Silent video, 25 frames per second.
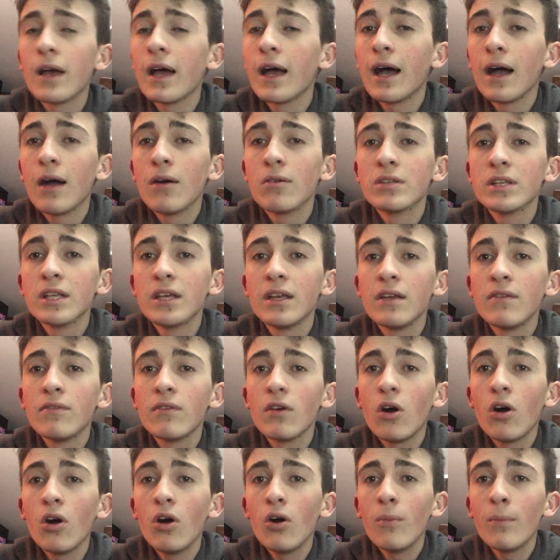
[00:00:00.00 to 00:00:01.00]
I'll leave
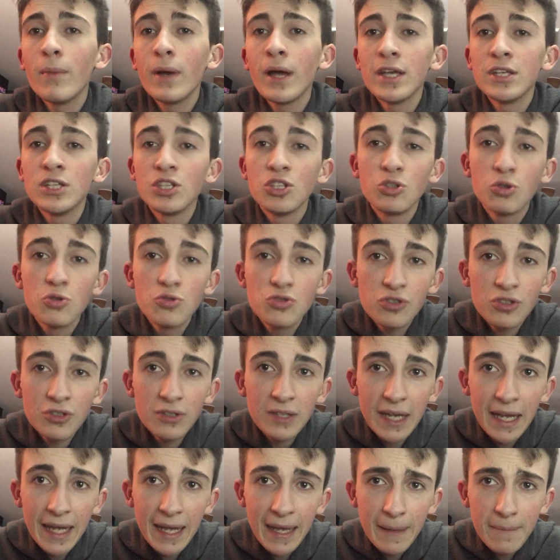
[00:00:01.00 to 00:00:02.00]
all my
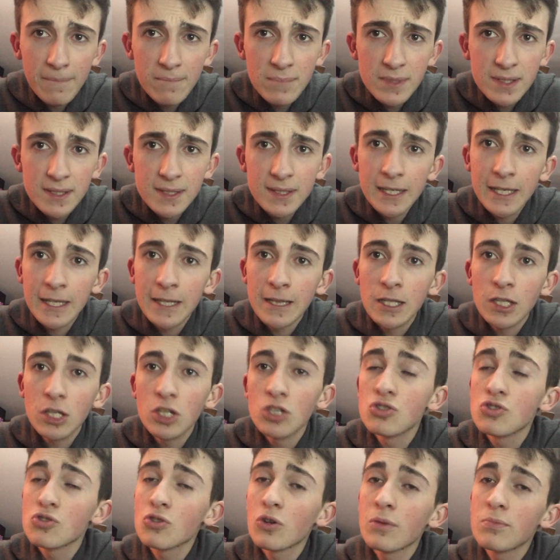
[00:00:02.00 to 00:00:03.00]
usernames in the
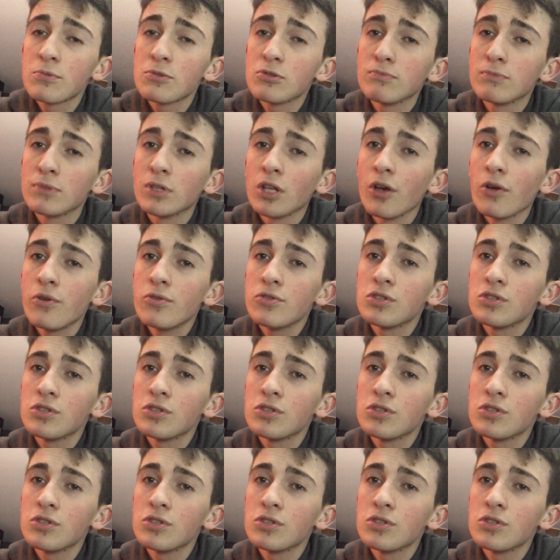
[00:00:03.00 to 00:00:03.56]
description below,